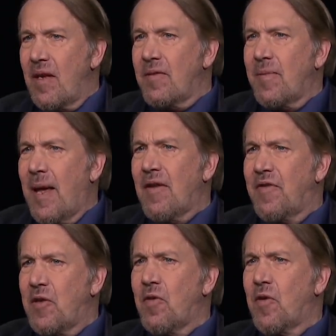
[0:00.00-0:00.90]
to
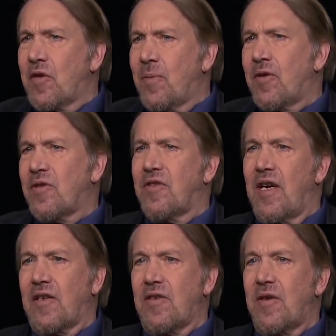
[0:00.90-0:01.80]
benefit your own commercial
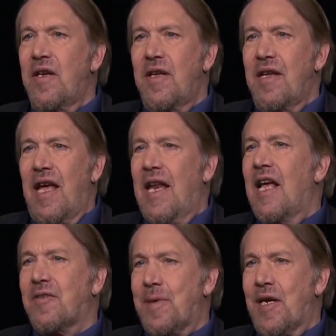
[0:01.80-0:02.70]
sector and
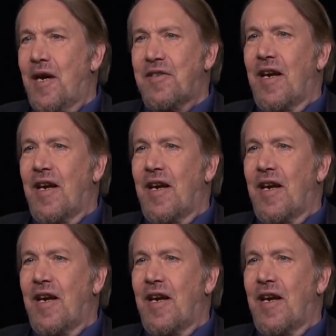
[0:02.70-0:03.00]
espionage.